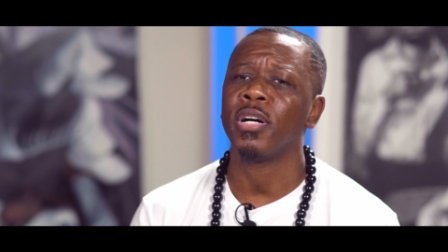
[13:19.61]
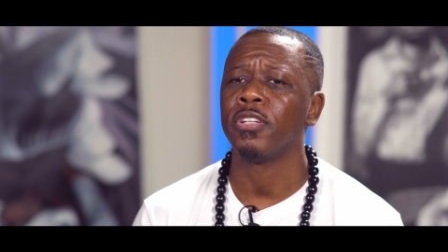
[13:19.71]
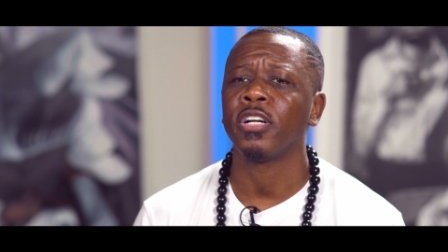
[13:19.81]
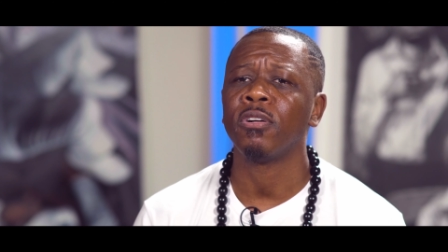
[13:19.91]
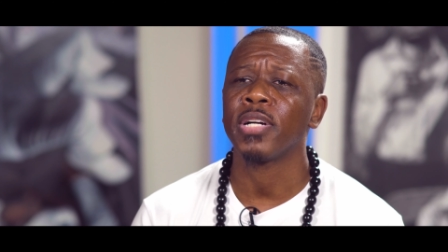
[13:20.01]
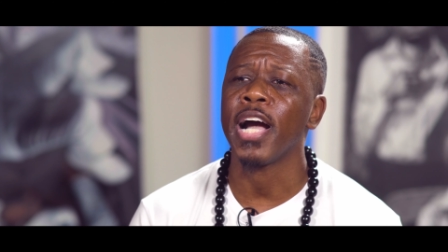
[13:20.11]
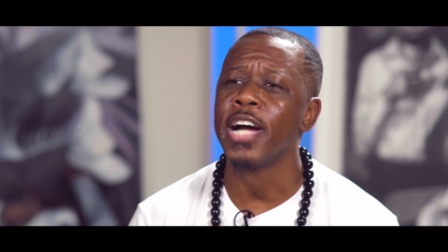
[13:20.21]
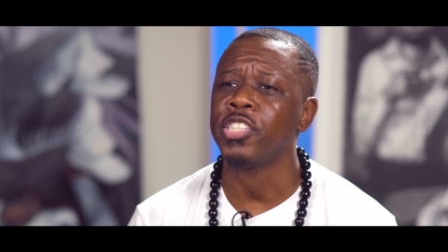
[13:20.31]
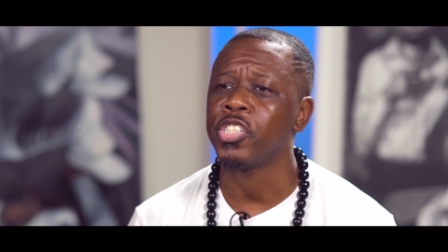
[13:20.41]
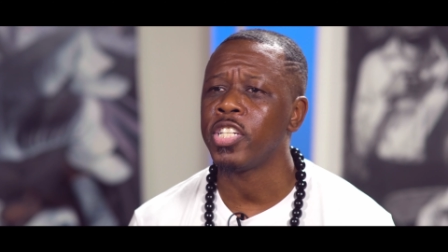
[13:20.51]
under their own
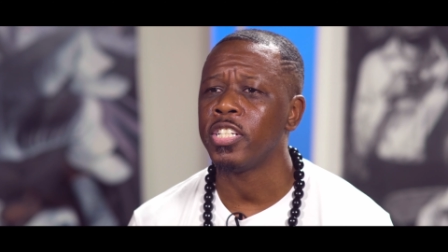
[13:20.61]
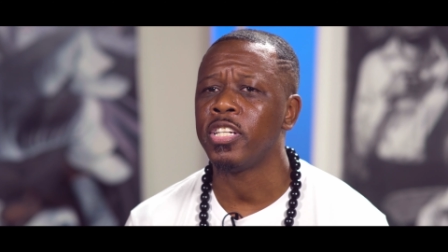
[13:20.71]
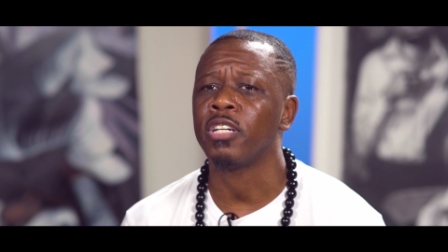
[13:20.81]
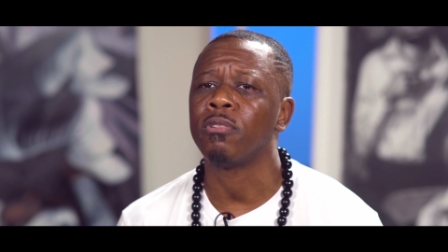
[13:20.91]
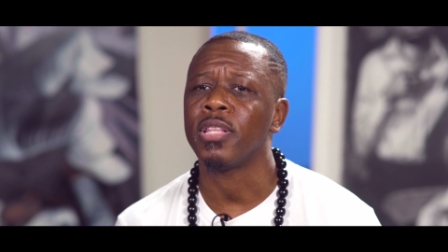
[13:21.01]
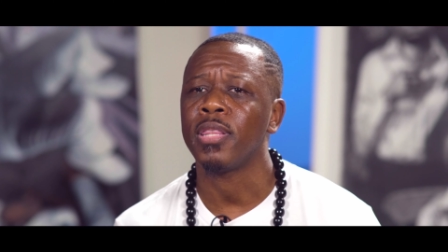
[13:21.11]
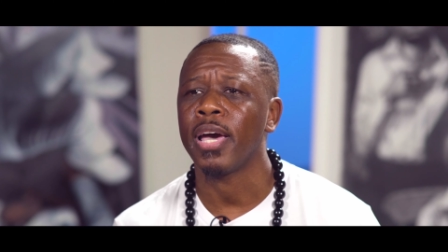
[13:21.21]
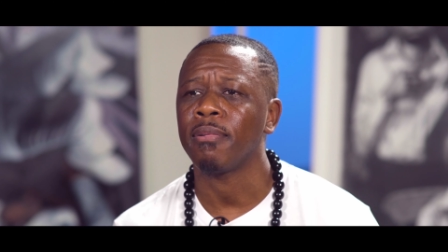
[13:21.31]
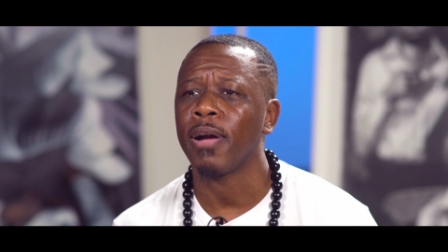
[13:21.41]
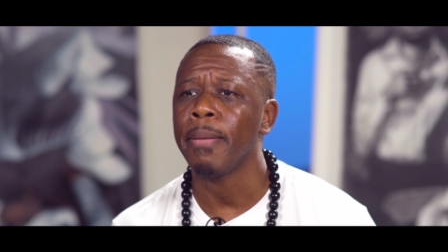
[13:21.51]
conscience to deal with
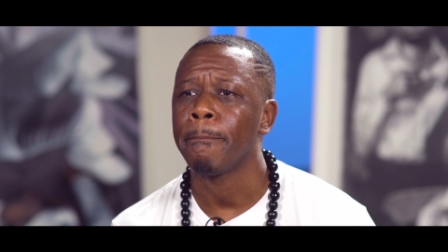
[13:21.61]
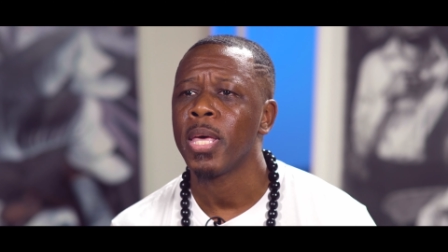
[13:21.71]
that, right?